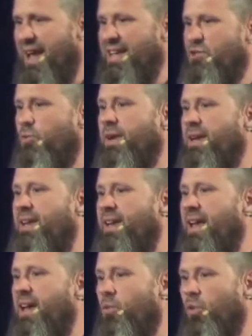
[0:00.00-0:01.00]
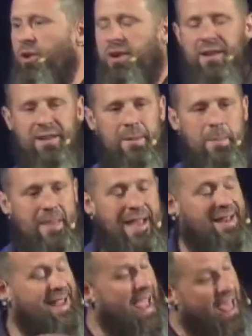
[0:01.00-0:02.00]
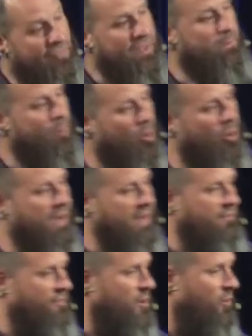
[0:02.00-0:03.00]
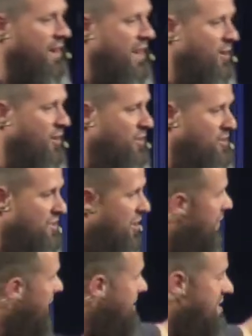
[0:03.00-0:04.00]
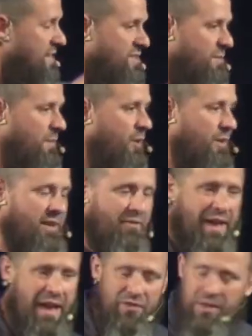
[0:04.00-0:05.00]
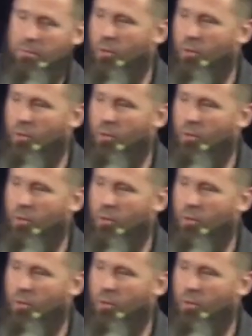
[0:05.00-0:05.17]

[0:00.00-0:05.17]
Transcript: because last week, Edward and Kathy Boyd, if you were here and you saw that testimony of